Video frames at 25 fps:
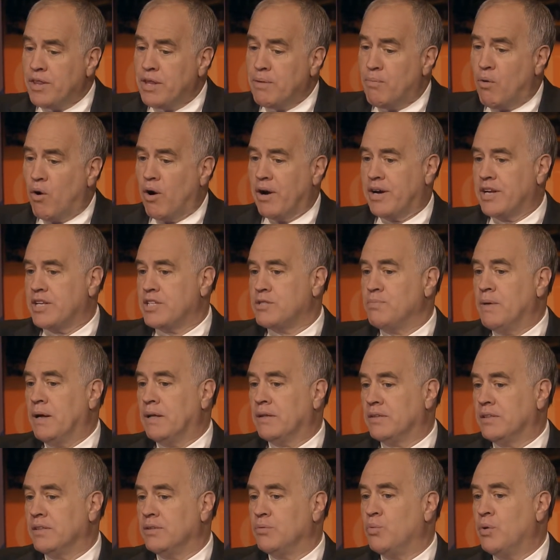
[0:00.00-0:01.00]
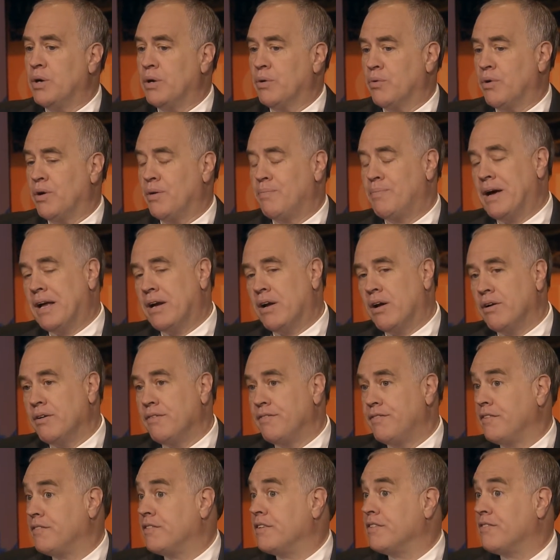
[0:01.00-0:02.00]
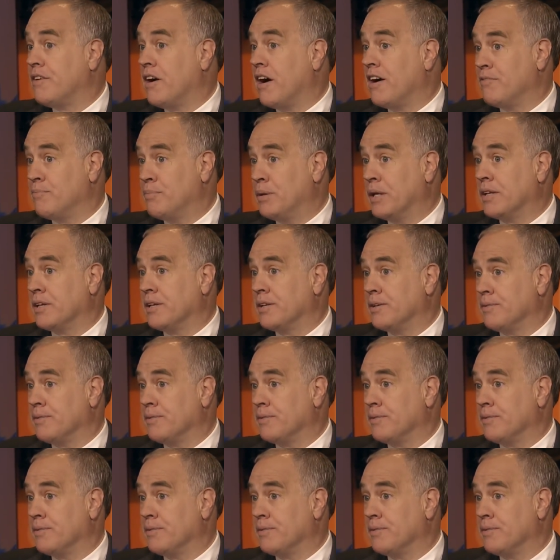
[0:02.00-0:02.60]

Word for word: the markets melted, we were about 155. Yeah, and we billion. can